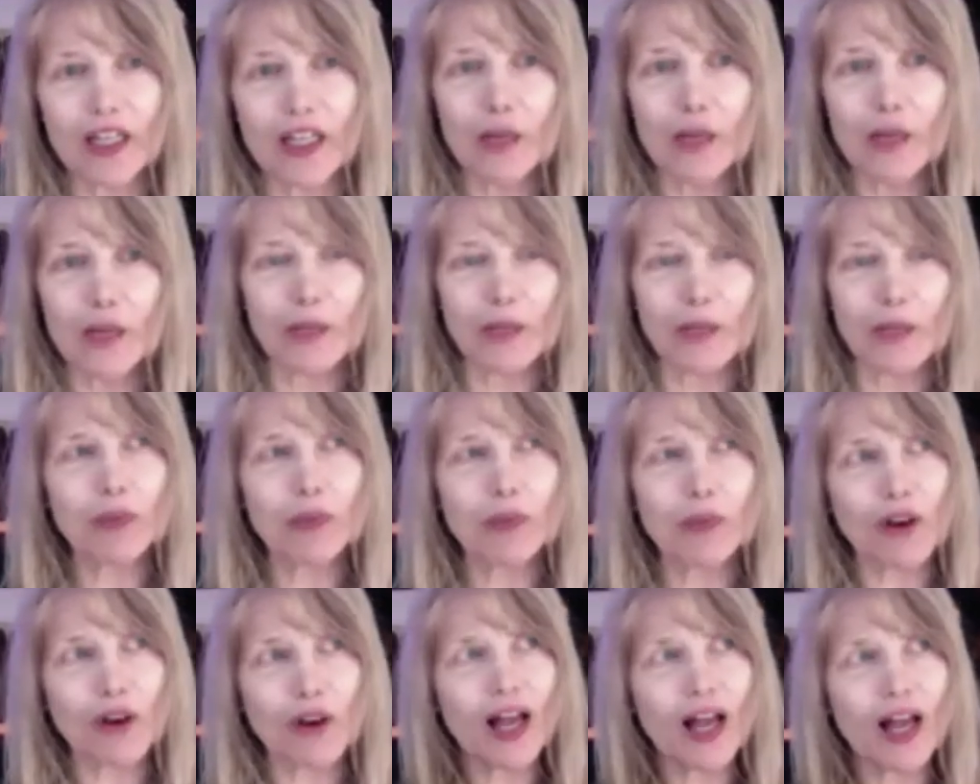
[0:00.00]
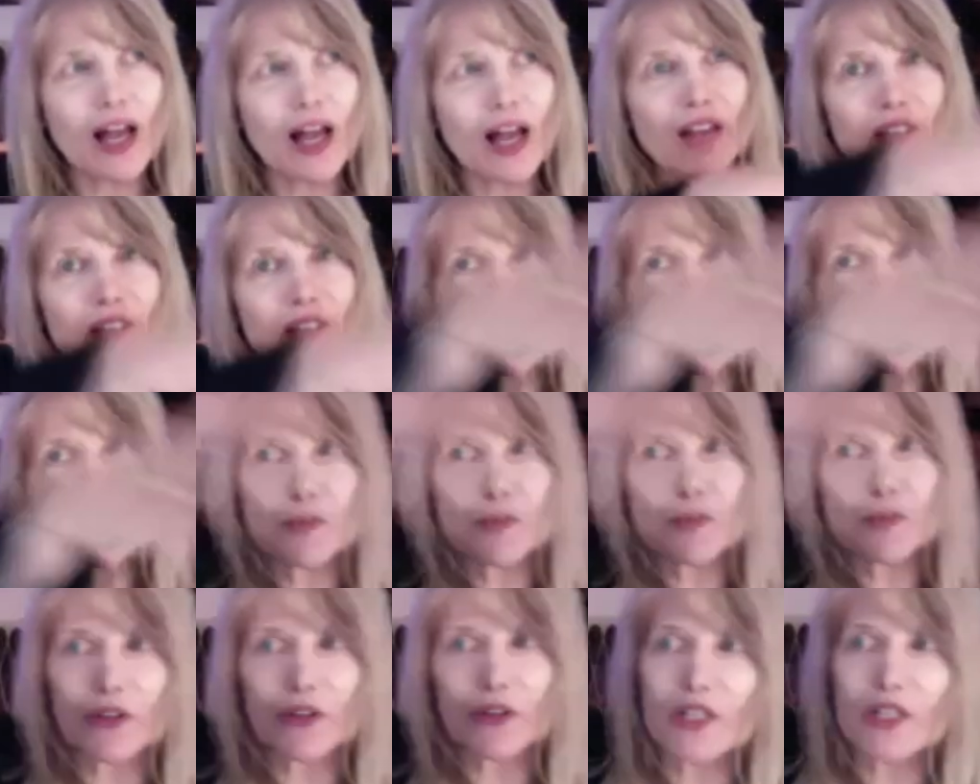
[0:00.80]
People are having
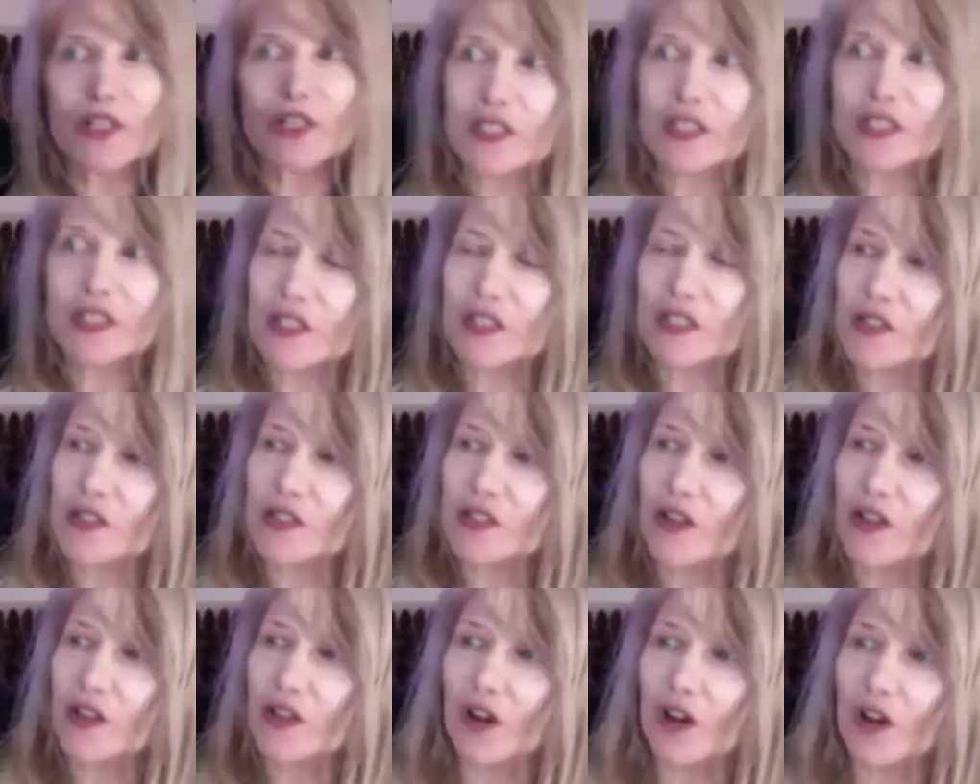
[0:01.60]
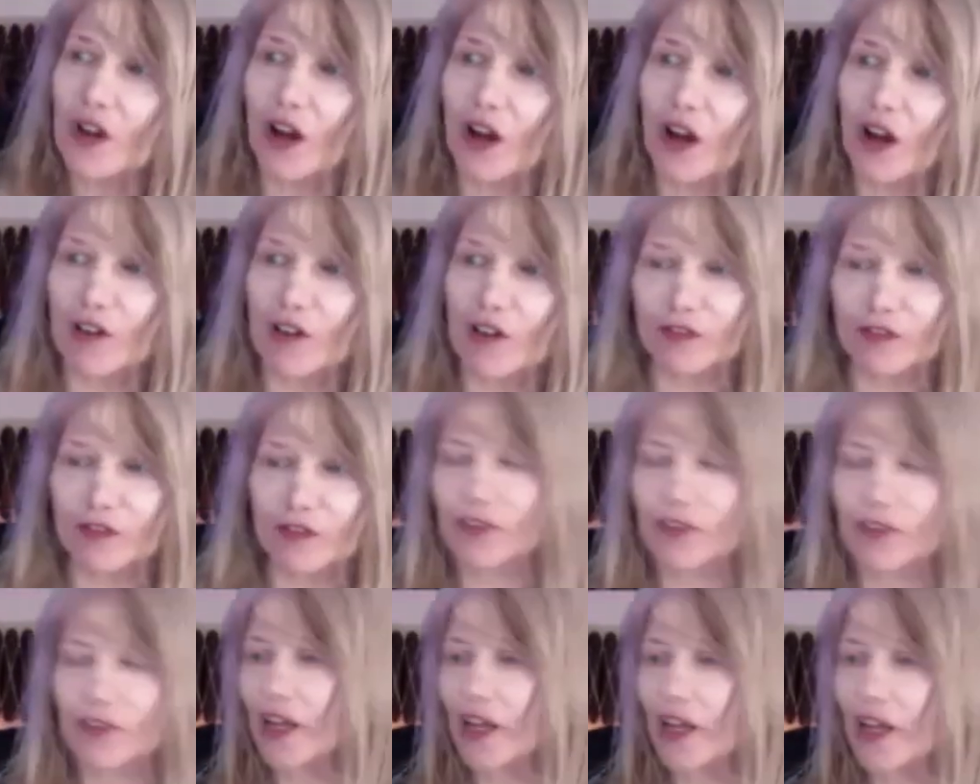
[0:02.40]
experiences of
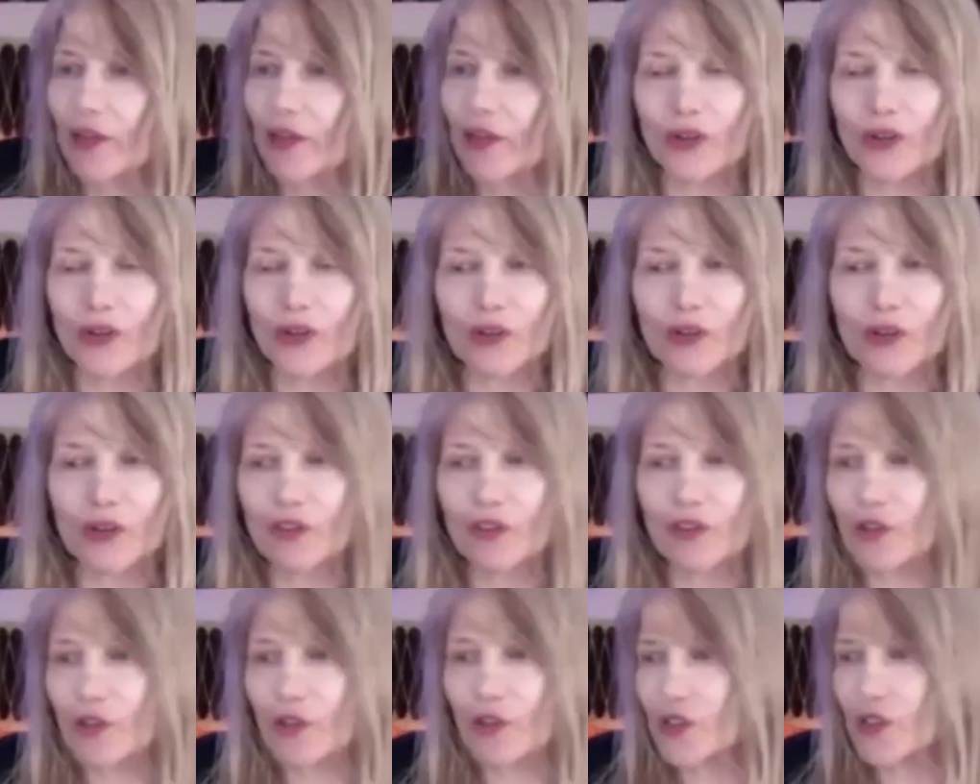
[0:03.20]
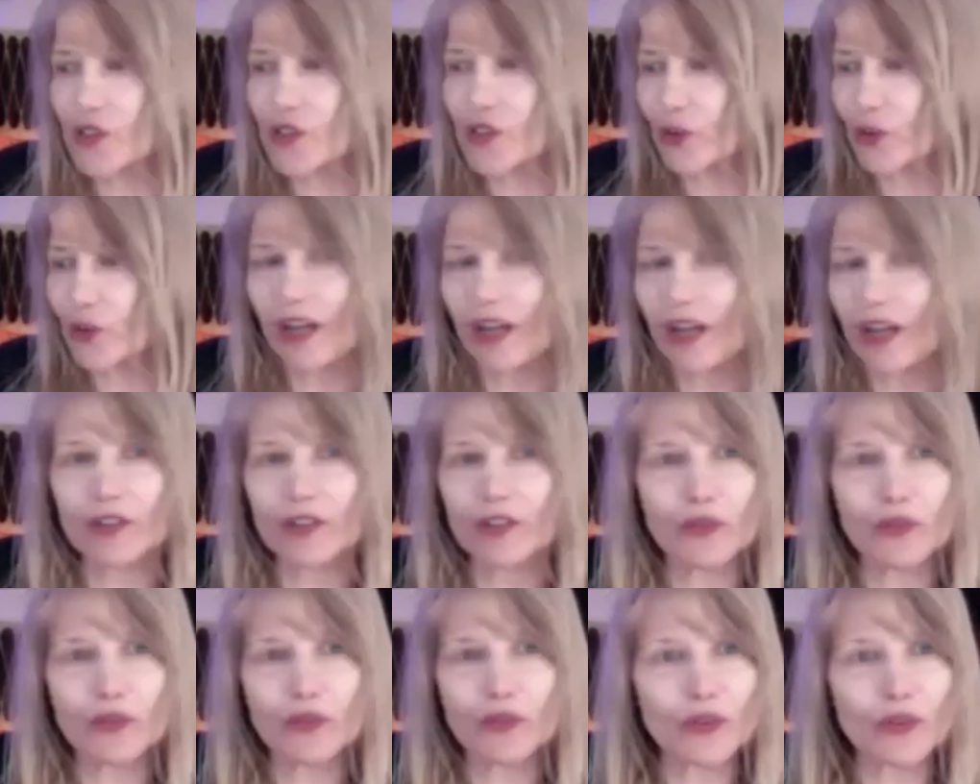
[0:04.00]
flying through the universe, traveling
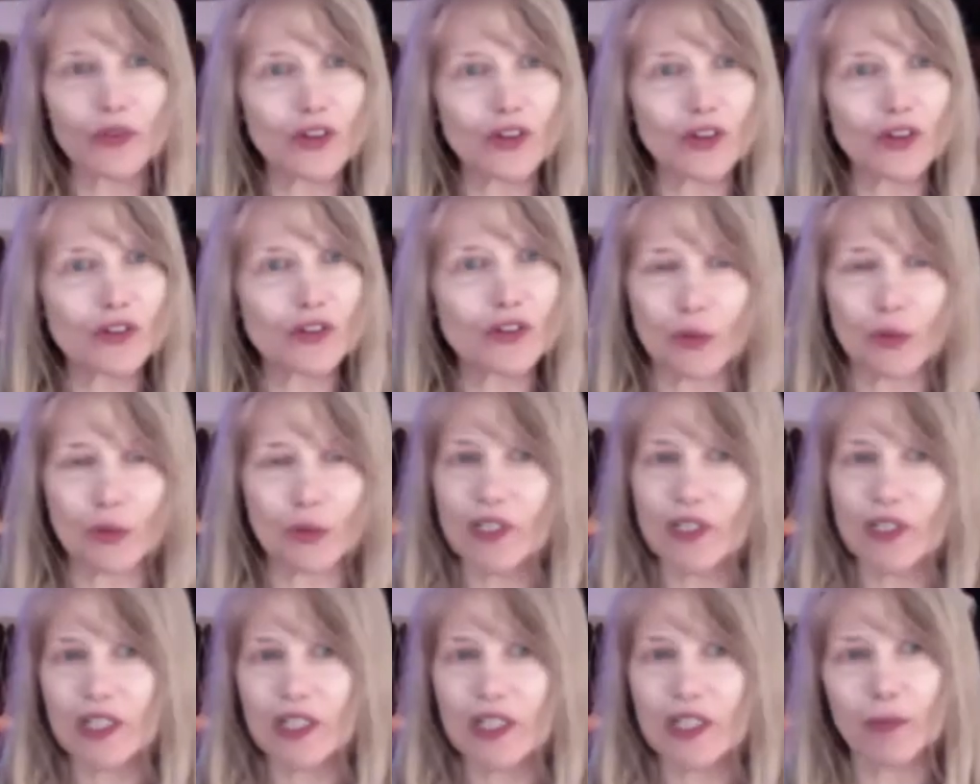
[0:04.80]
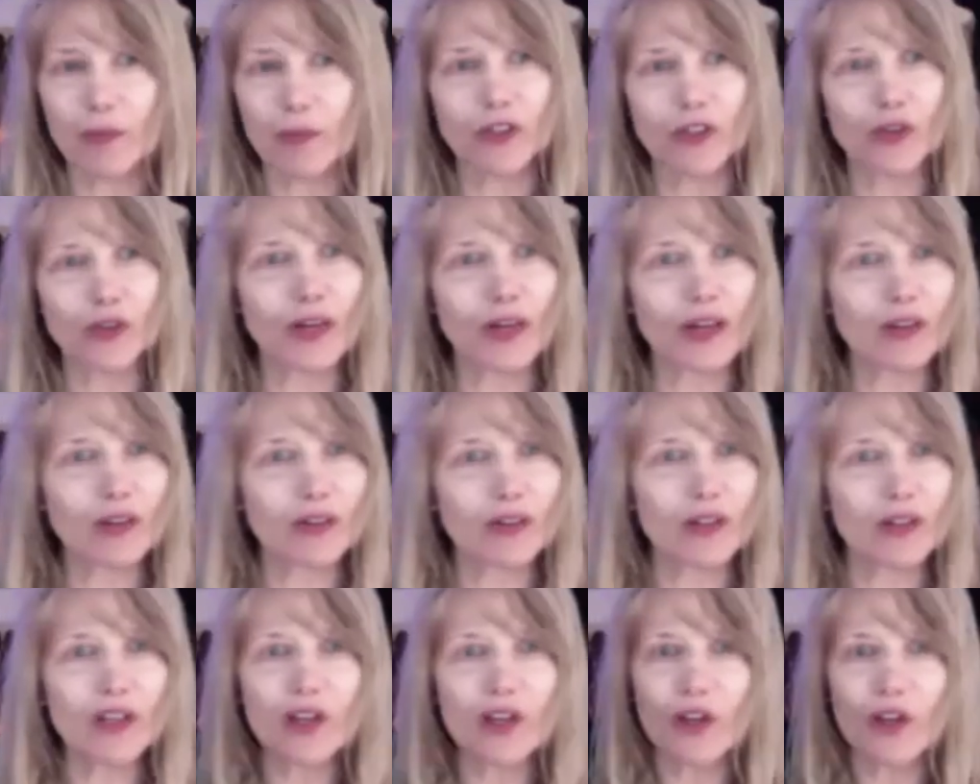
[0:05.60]
through the universe, going deep
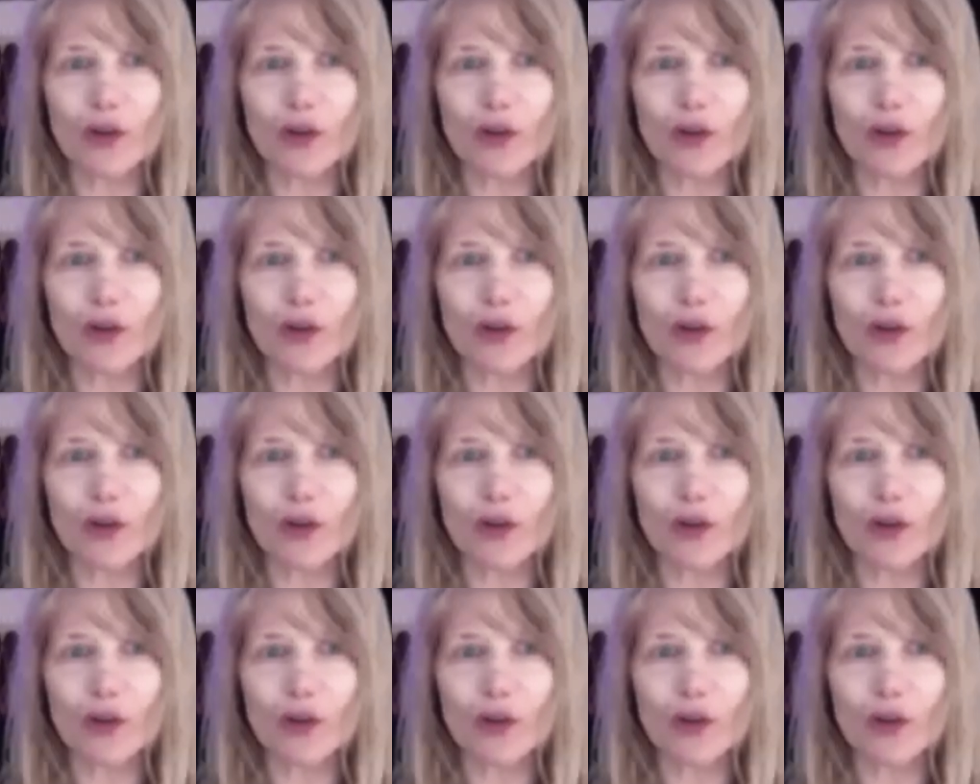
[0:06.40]
underground,